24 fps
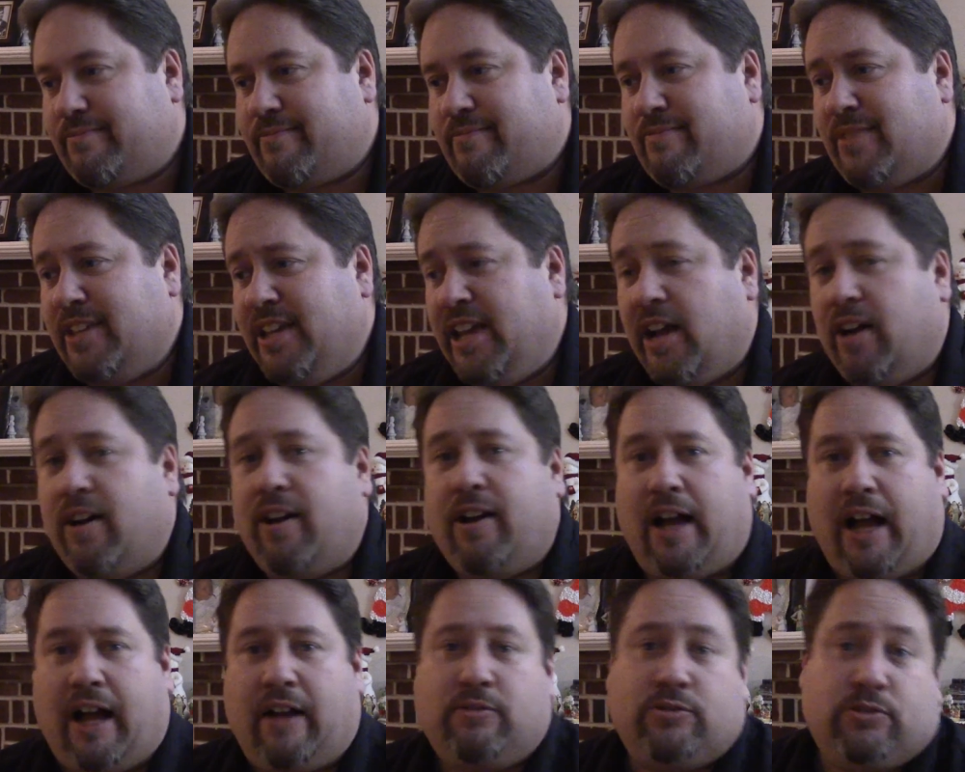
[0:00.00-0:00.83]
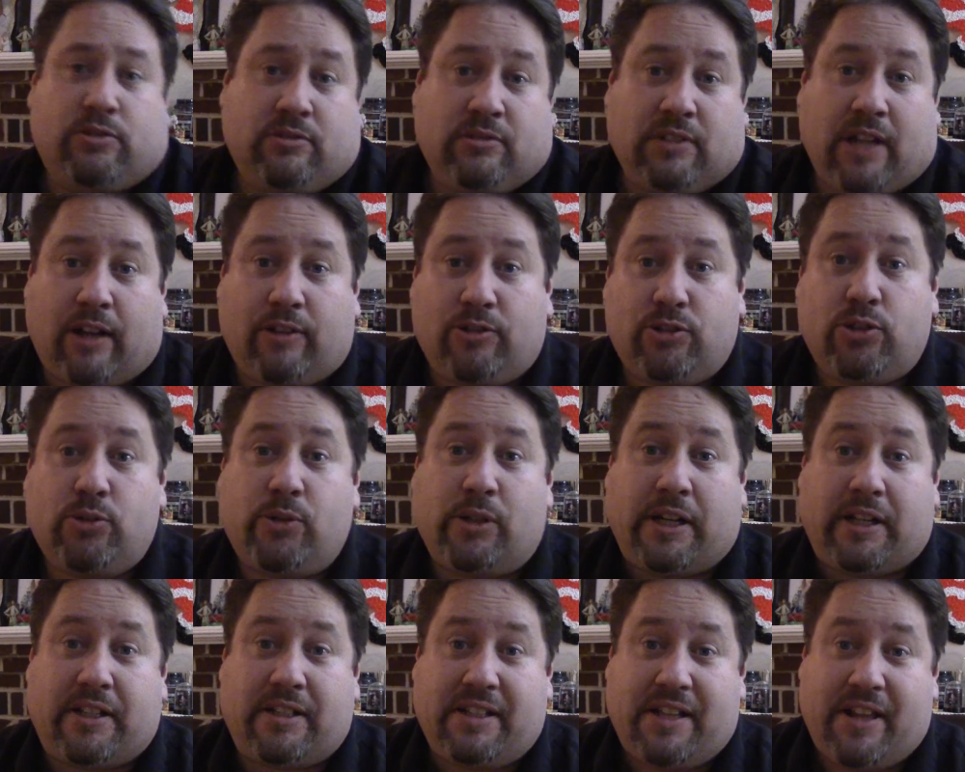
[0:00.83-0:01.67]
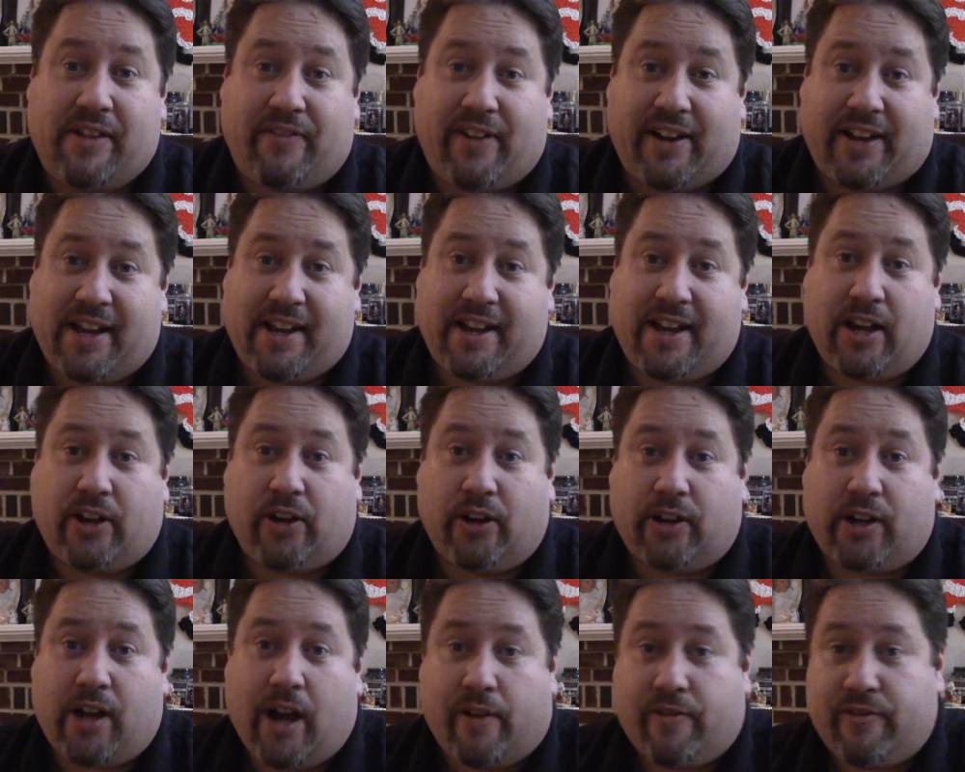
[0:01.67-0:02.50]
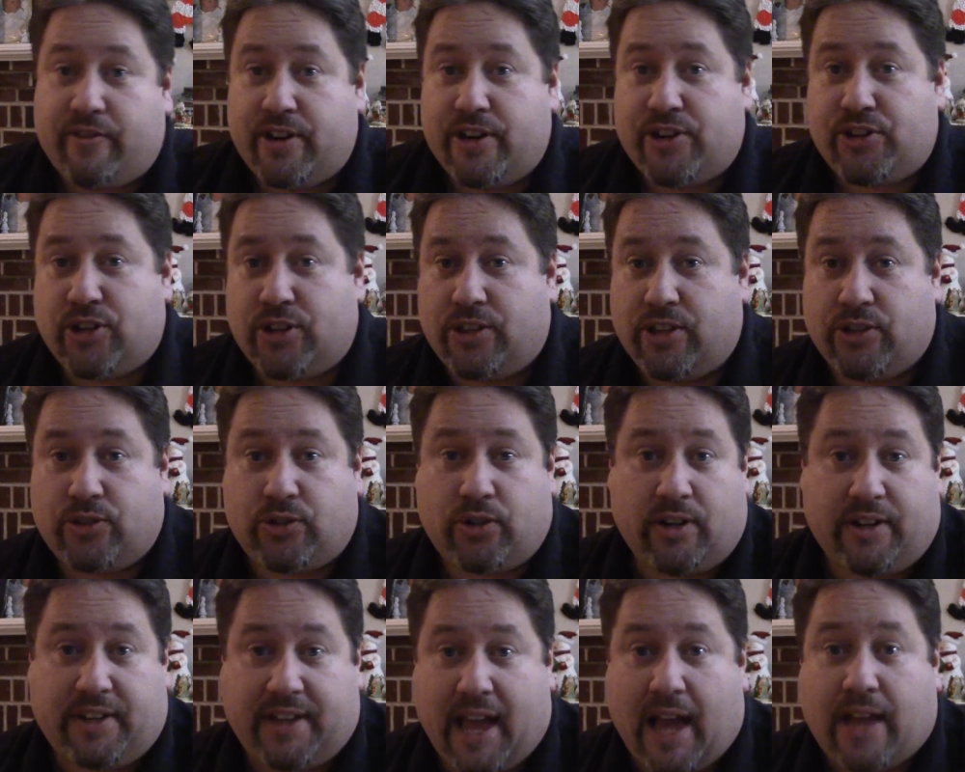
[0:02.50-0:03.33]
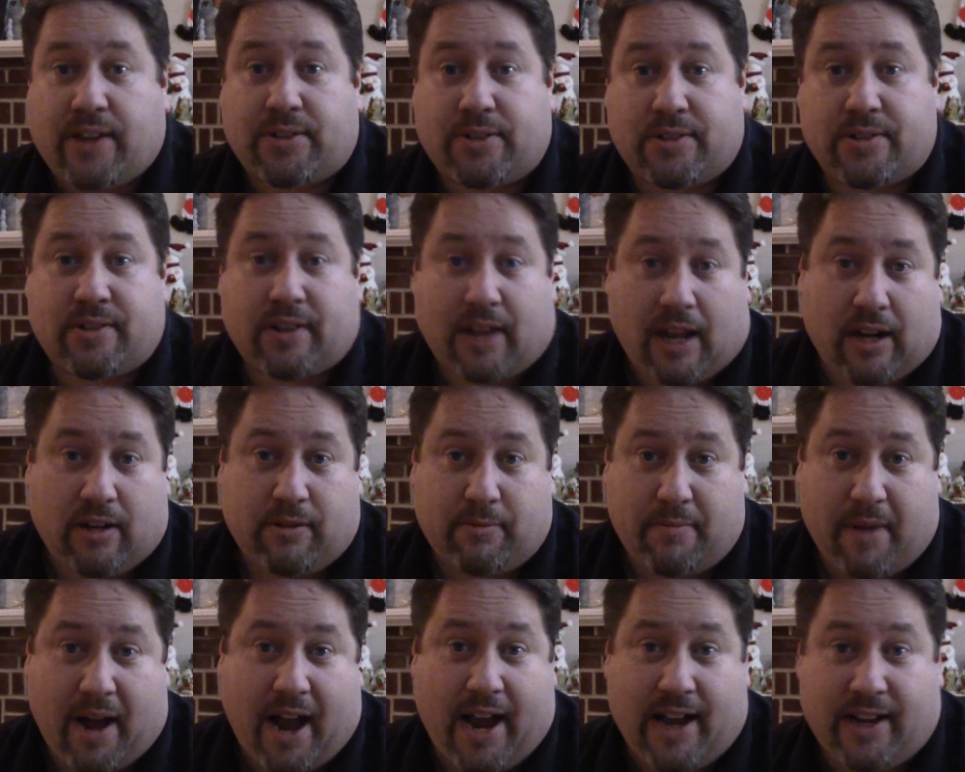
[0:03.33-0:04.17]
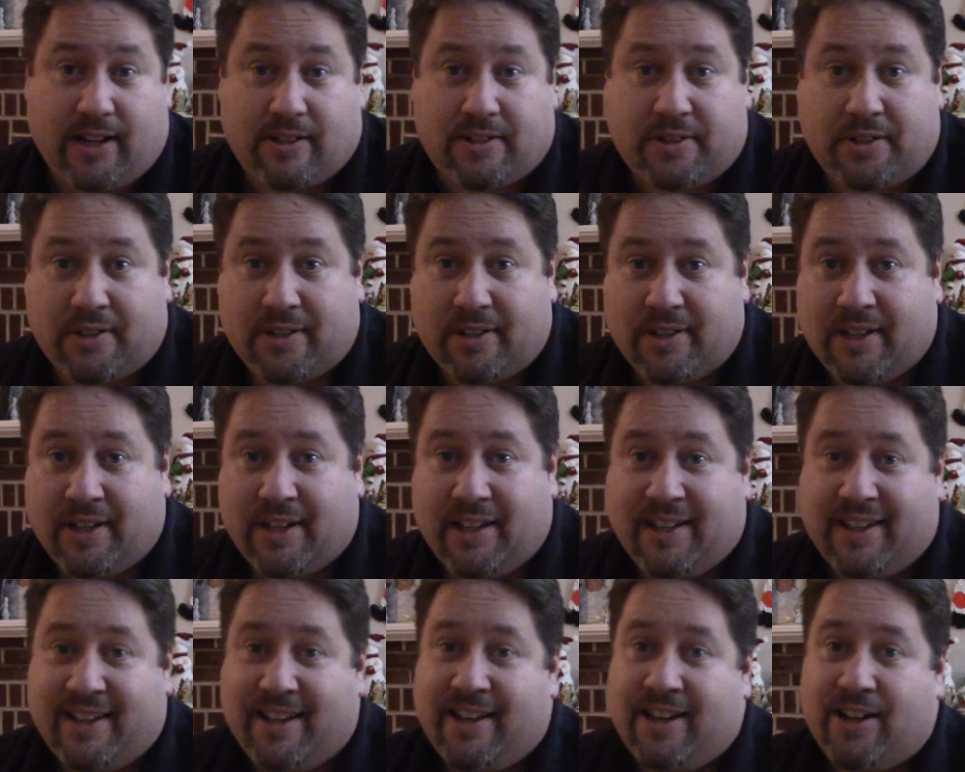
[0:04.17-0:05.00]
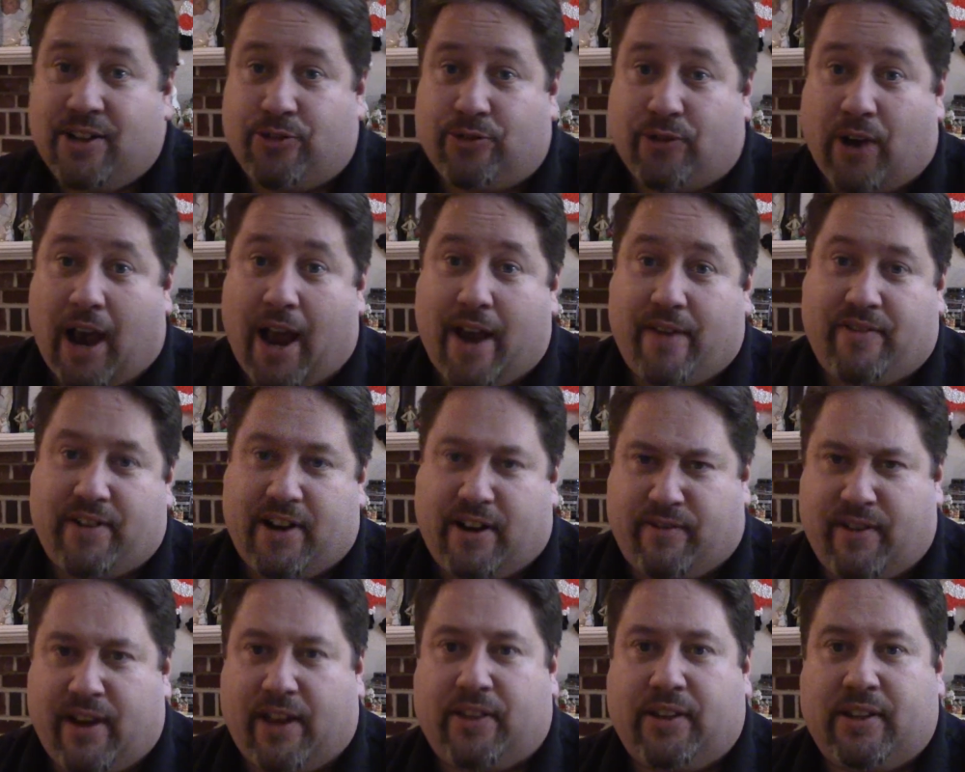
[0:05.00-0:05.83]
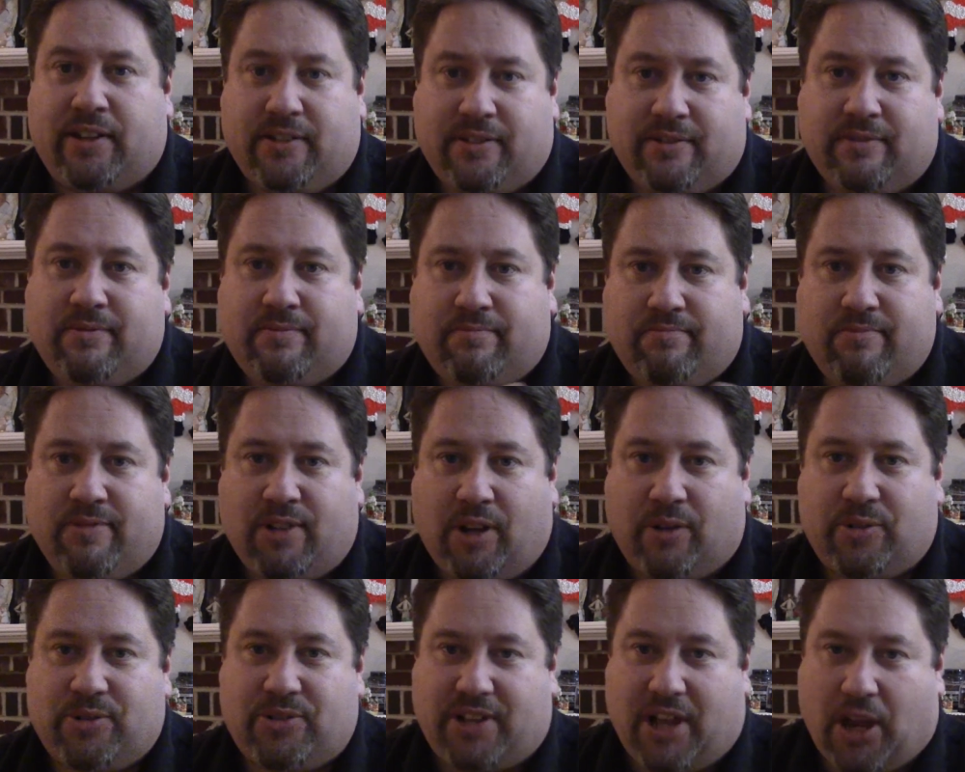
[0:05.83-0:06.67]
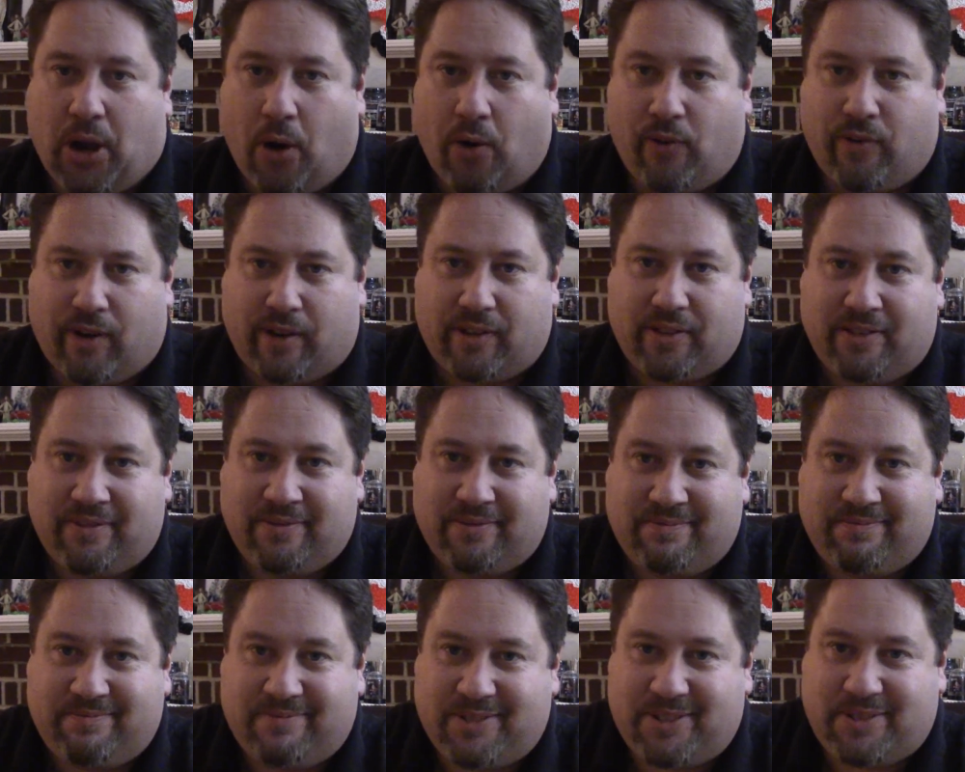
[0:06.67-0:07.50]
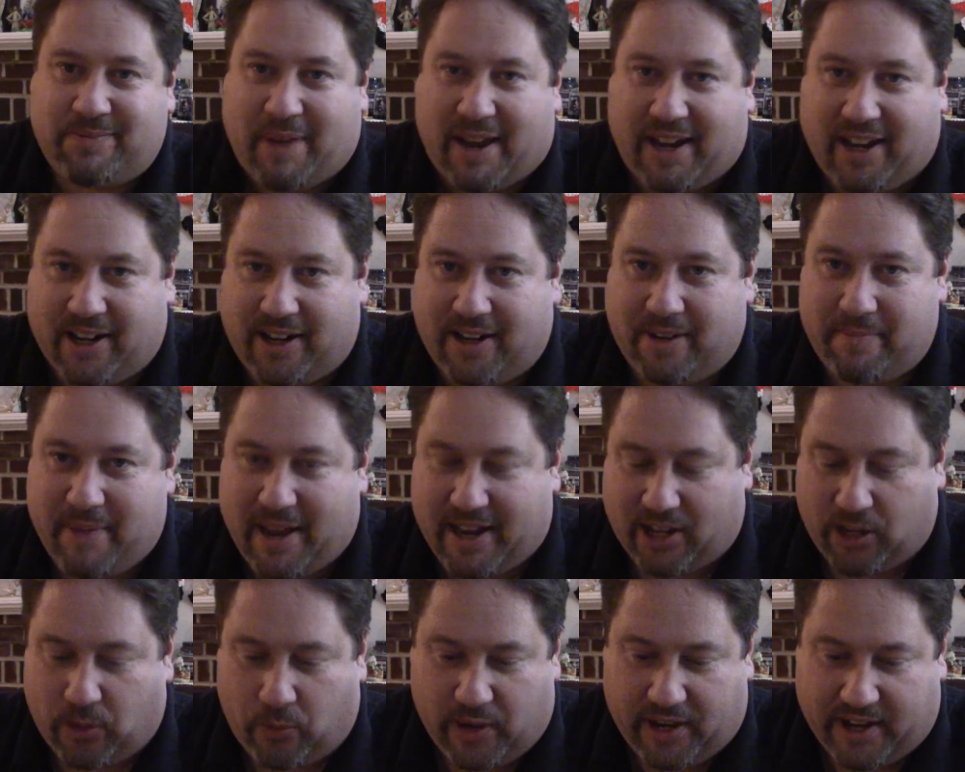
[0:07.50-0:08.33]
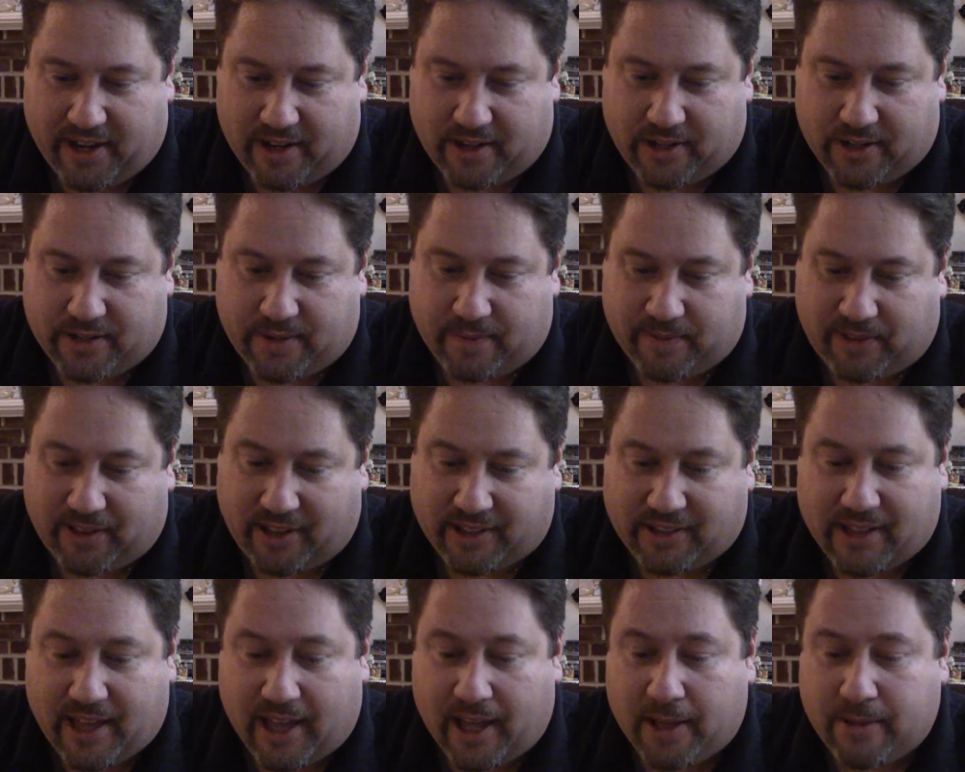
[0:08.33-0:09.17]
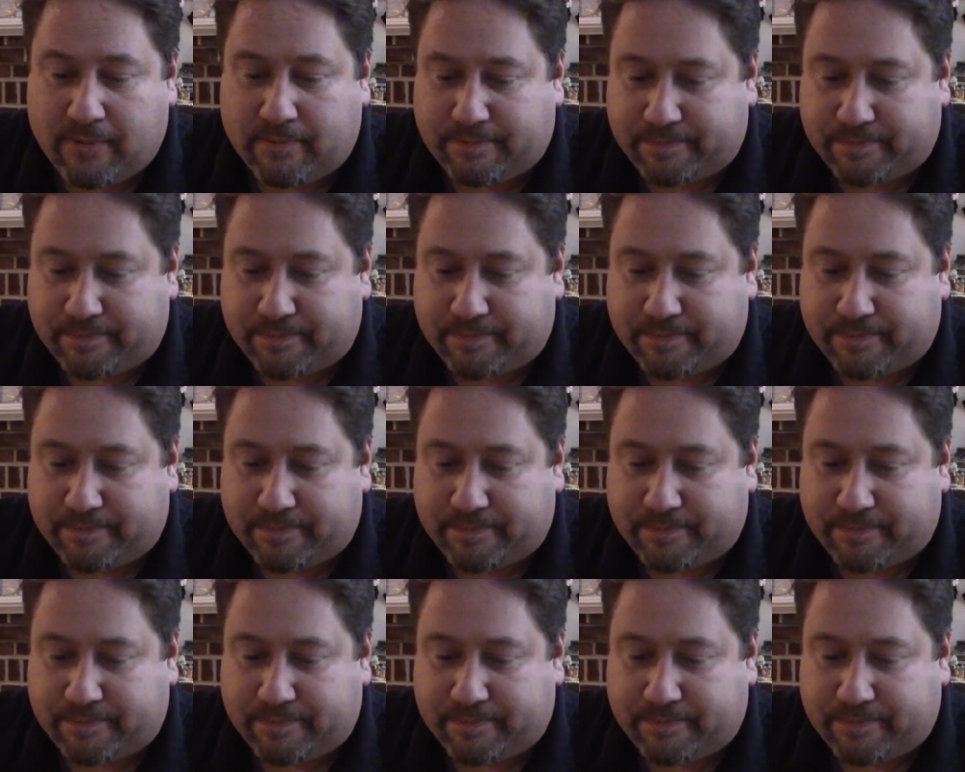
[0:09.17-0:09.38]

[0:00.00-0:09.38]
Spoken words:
I'll do it if I can get good coverage and there's good guests. I don't mind driving. I'd rather stay over, just make it a weekend or something like that.